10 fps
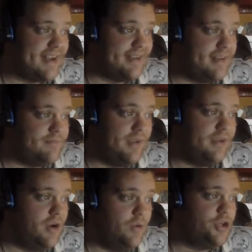And
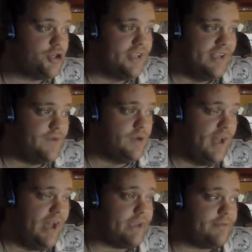you should live your
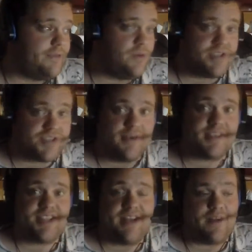life to a certain extent.